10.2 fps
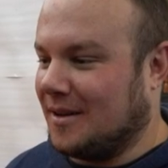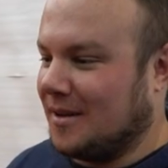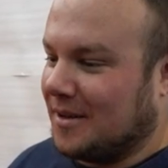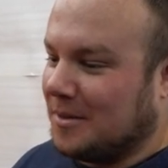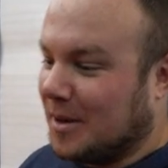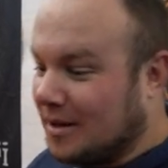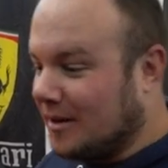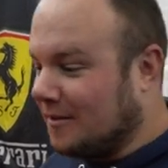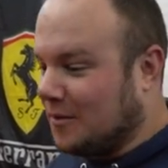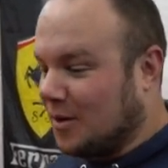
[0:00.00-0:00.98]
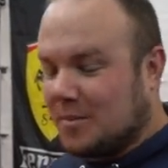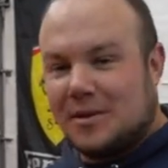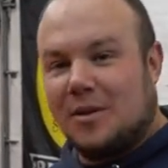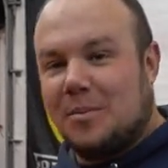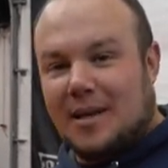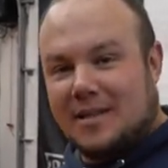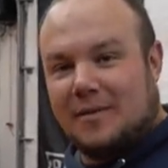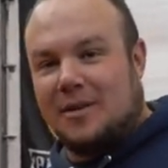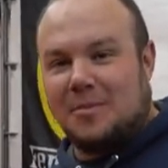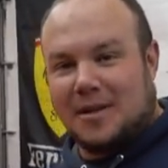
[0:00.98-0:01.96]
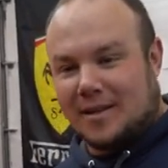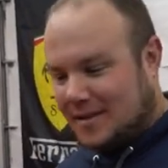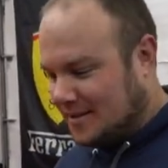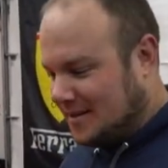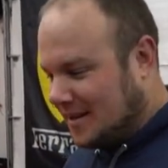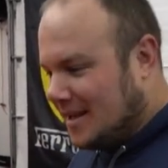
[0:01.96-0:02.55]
The McLaren forums, the only place I've learned about this.